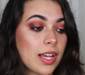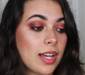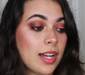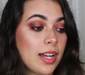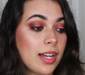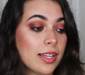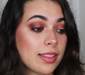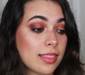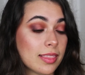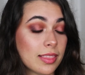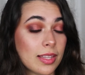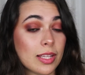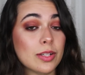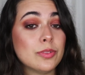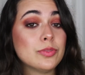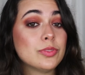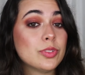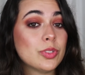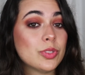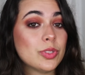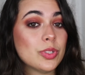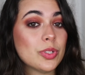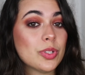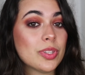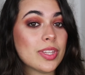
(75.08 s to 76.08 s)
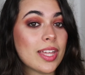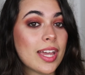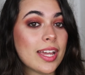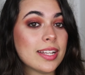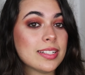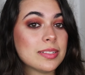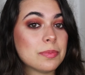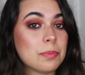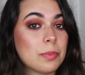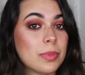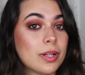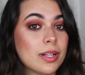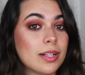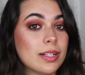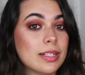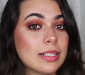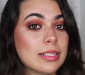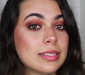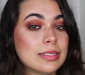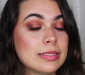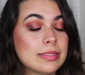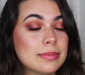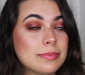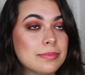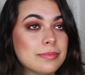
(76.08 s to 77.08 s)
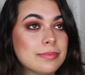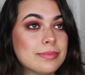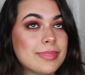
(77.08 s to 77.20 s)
I'd love to do that, but